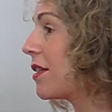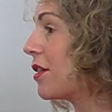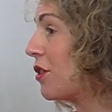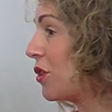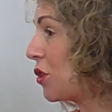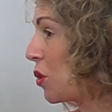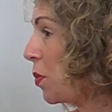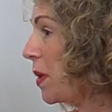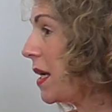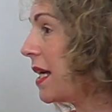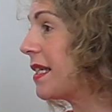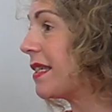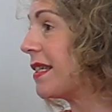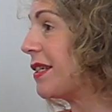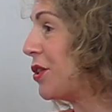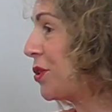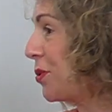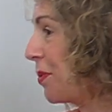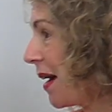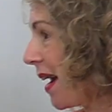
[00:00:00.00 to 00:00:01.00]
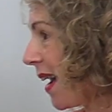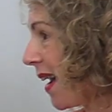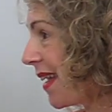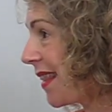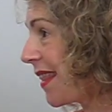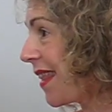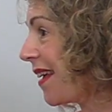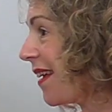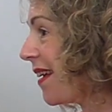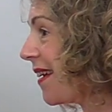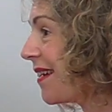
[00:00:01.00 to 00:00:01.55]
to squeeze and do it at